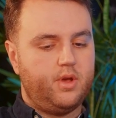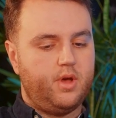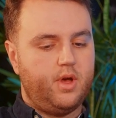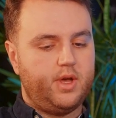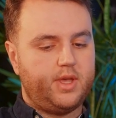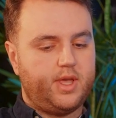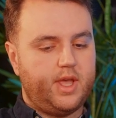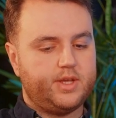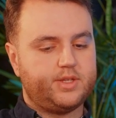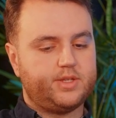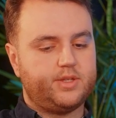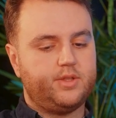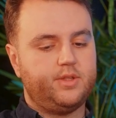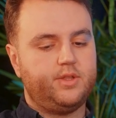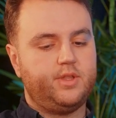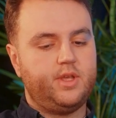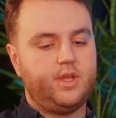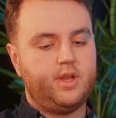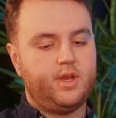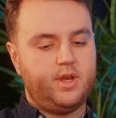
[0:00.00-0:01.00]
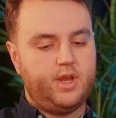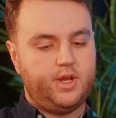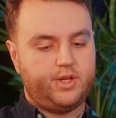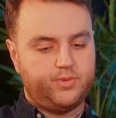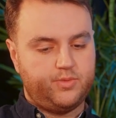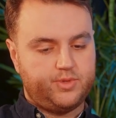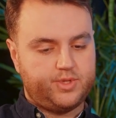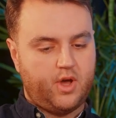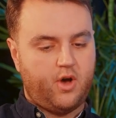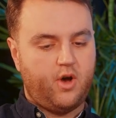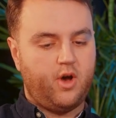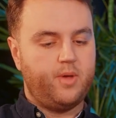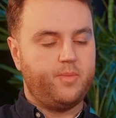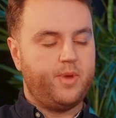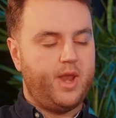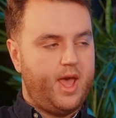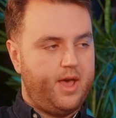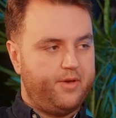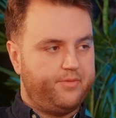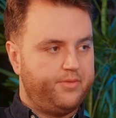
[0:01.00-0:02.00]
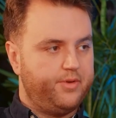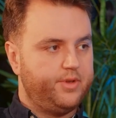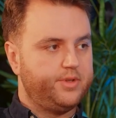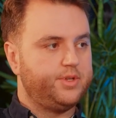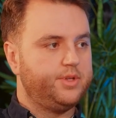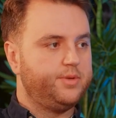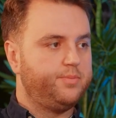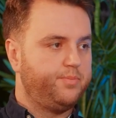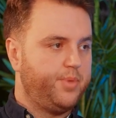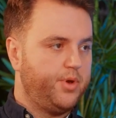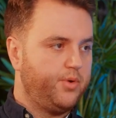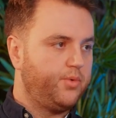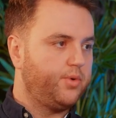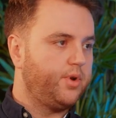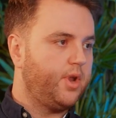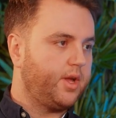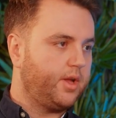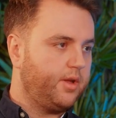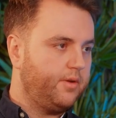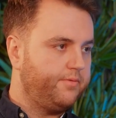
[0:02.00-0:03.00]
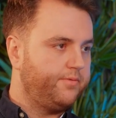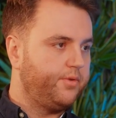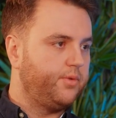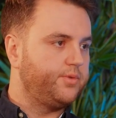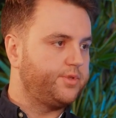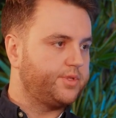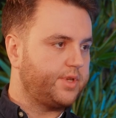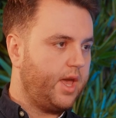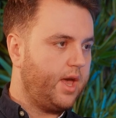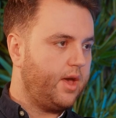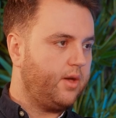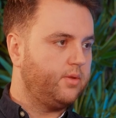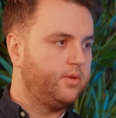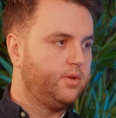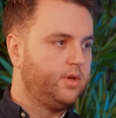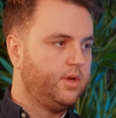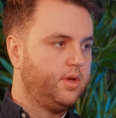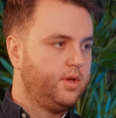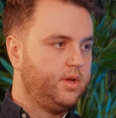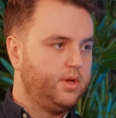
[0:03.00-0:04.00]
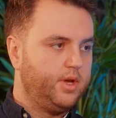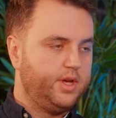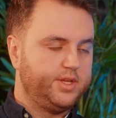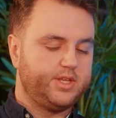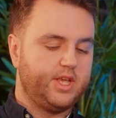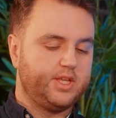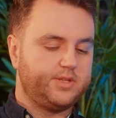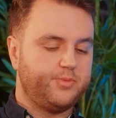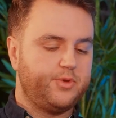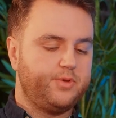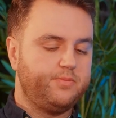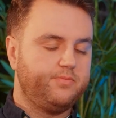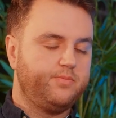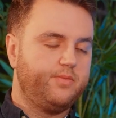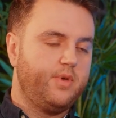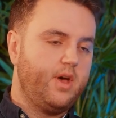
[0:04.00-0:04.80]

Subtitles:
I guess, the initial time and effort to build like a full-scale assessment.